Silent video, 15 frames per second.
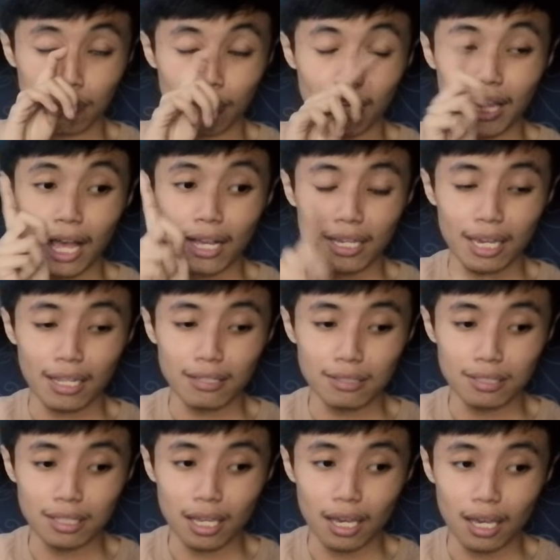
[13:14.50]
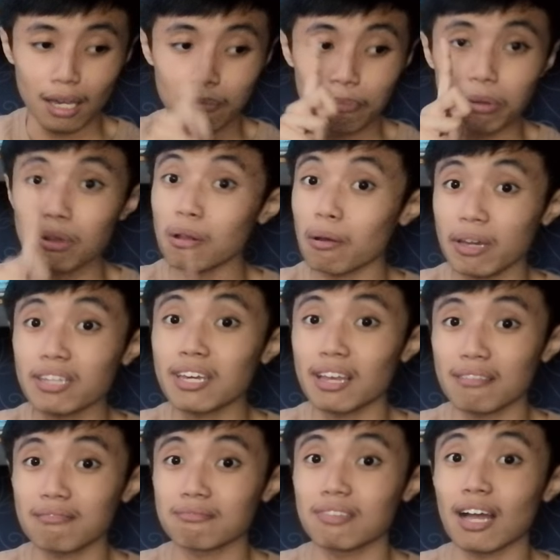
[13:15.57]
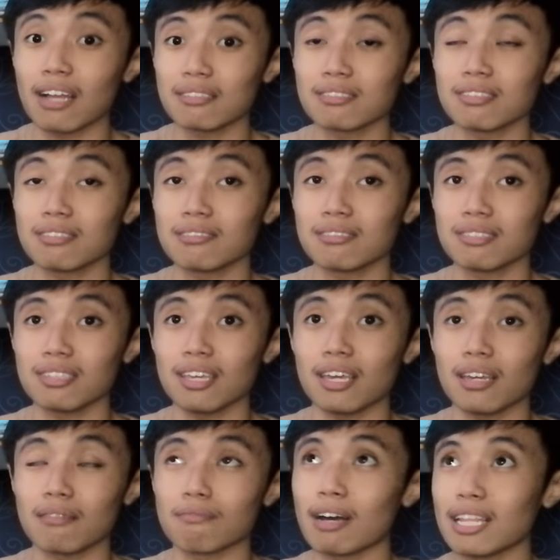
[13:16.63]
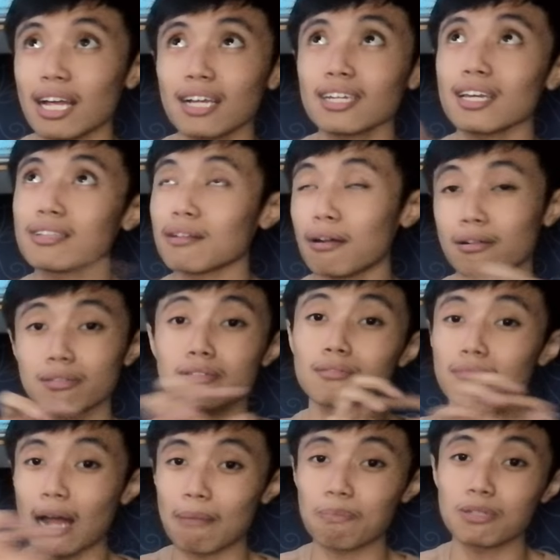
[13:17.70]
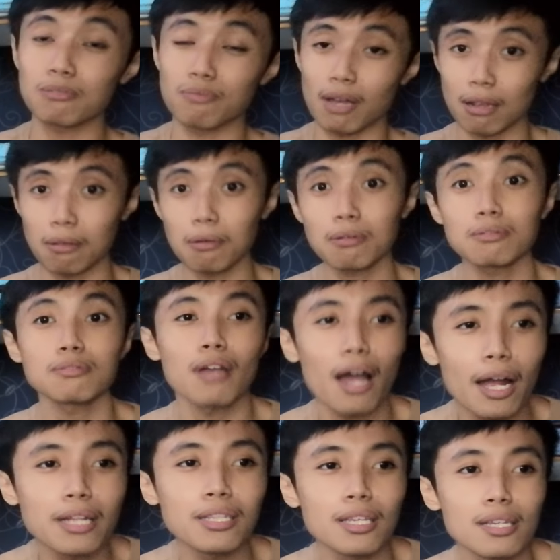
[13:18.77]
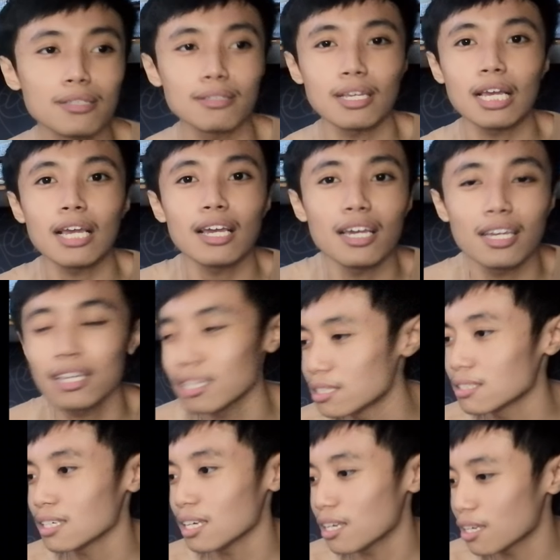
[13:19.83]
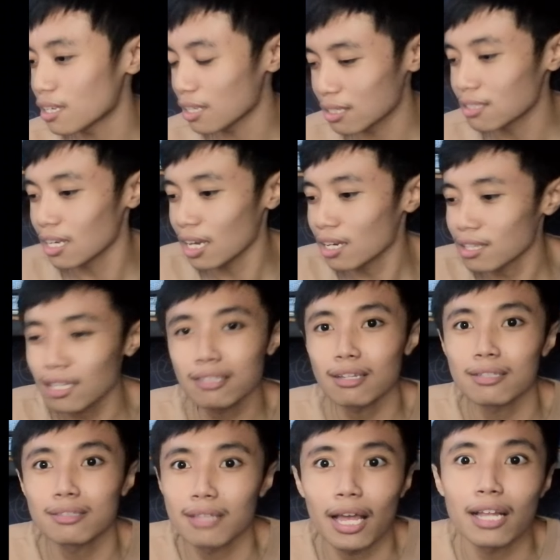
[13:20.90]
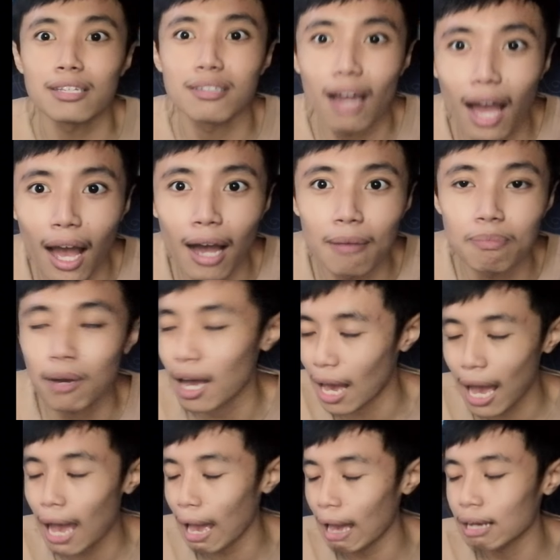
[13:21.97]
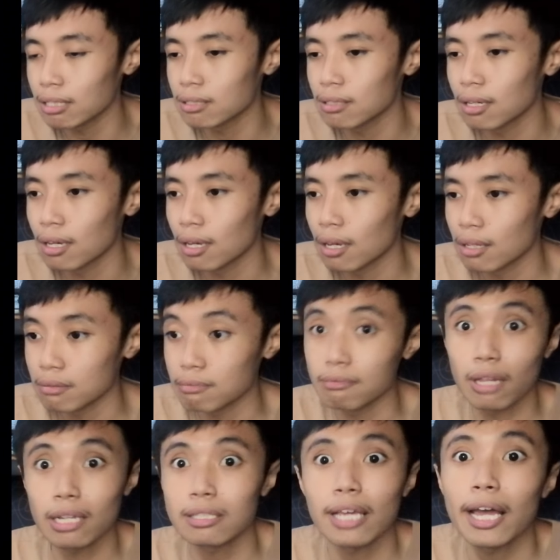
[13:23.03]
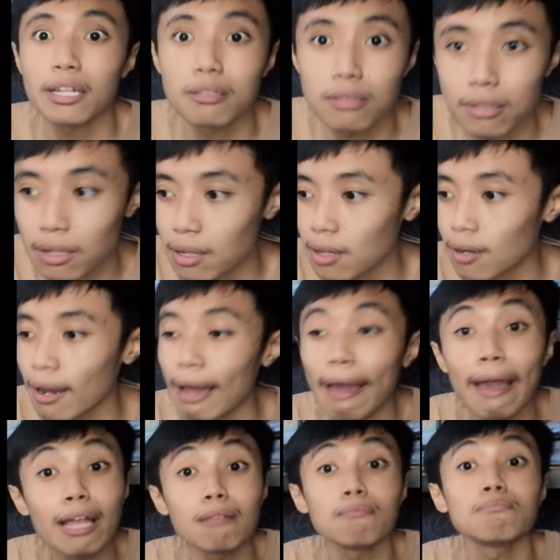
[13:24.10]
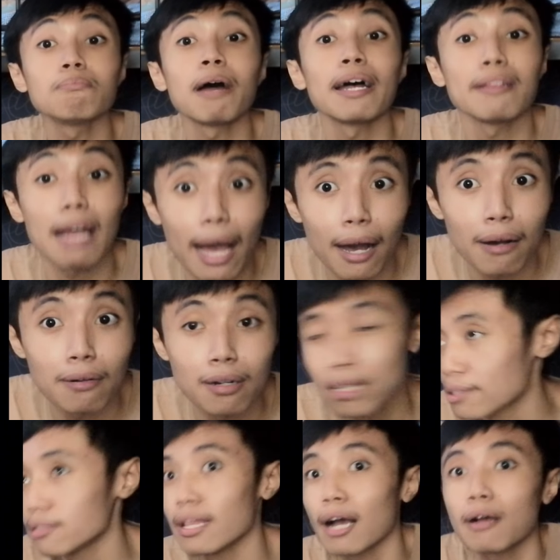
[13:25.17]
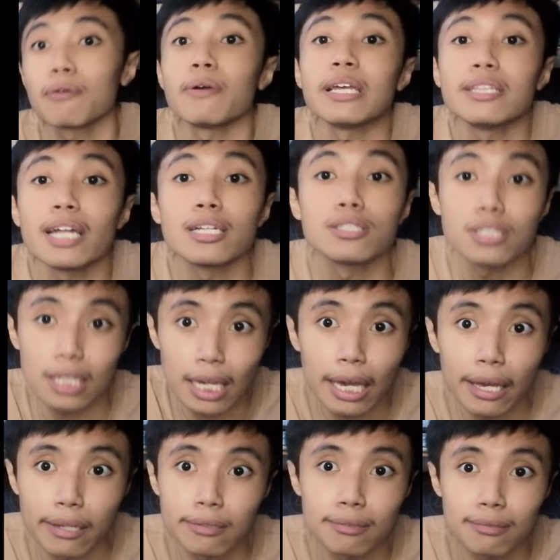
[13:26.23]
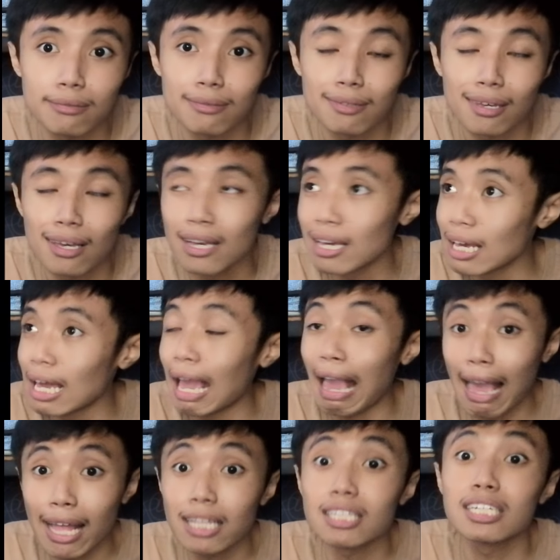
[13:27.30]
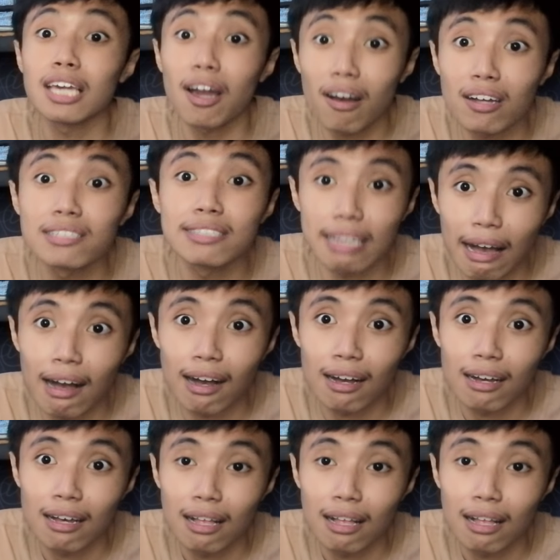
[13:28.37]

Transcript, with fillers: Walang can sing. Ploy can dance and sing. Walang can also rap as well. Lookkaew is eating the stage up as the center. And Manaw, the queen that she is. And Gyoza.